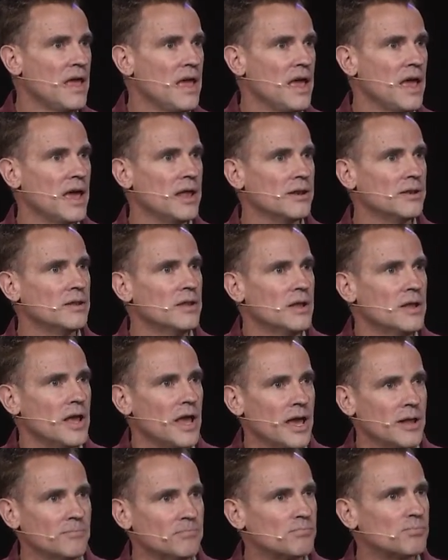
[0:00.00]

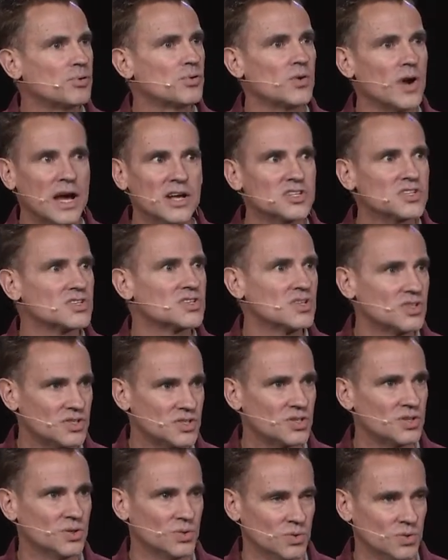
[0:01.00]
and
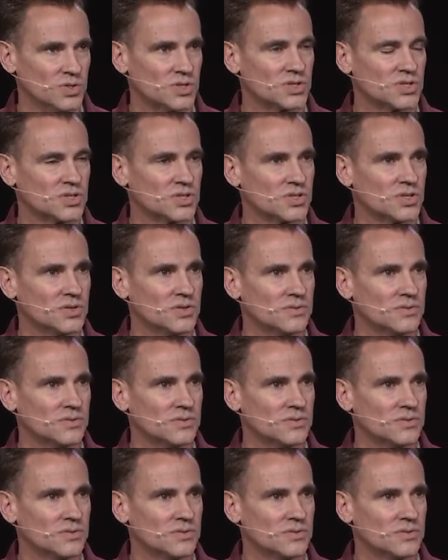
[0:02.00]
prostitutes.